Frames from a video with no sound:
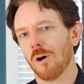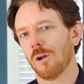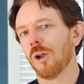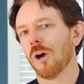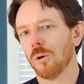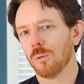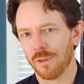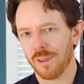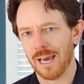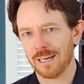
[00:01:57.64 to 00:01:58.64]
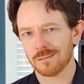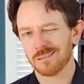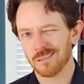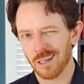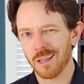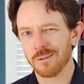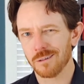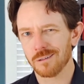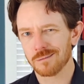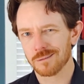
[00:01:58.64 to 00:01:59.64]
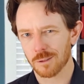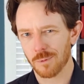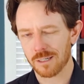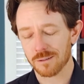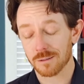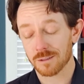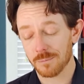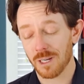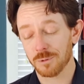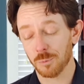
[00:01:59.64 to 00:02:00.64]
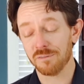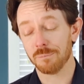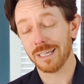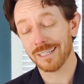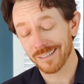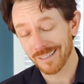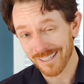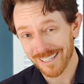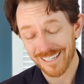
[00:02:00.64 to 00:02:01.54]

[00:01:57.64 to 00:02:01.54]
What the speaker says: all known that other director. Sometimes we've been